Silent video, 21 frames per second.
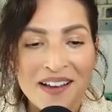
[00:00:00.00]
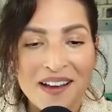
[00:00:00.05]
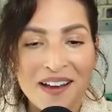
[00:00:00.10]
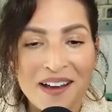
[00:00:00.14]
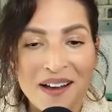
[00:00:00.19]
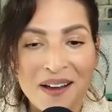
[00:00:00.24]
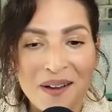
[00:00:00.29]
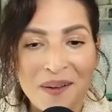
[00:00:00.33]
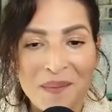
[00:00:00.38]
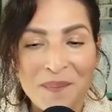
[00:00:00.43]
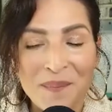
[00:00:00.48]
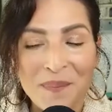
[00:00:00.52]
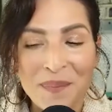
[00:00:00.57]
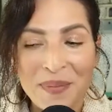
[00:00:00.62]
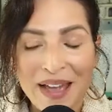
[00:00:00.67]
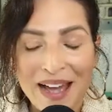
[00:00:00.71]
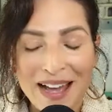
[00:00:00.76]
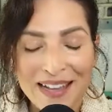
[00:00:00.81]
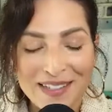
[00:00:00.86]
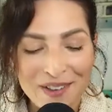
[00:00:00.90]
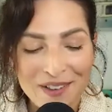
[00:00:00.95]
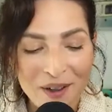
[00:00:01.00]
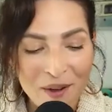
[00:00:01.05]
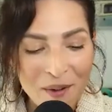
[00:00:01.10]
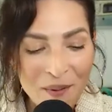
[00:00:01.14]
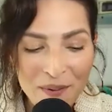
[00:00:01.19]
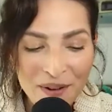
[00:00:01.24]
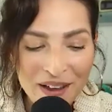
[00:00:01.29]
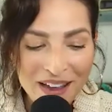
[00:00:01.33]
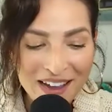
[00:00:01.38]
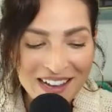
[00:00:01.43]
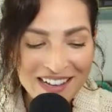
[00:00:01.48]
Um, as
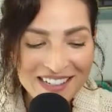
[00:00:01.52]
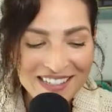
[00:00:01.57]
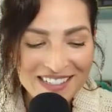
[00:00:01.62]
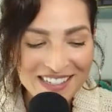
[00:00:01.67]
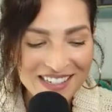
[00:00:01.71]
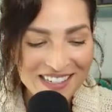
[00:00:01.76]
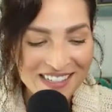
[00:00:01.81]
always,